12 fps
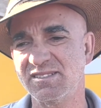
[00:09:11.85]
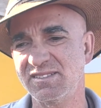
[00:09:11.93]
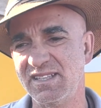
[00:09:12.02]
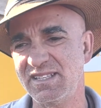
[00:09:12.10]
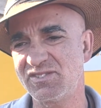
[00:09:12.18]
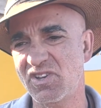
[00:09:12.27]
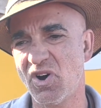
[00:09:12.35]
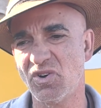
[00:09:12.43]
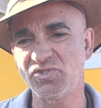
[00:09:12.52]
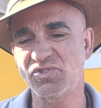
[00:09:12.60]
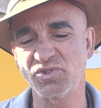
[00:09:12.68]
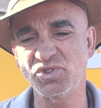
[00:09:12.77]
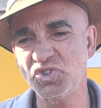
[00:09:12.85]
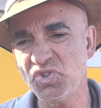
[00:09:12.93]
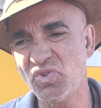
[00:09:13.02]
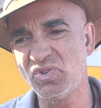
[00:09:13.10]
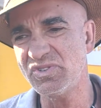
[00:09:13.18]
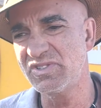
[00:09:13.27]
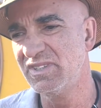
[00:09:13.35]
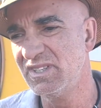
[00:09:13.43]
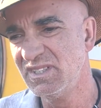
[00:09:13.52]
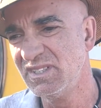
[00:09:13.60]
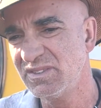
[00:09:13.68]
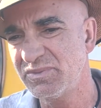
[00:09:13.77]
these goals too short,
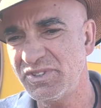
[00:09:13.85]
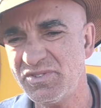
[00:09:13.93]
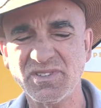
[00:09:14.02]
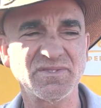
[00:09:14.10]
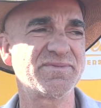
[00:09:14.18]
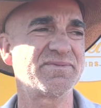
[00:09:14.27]
we sort of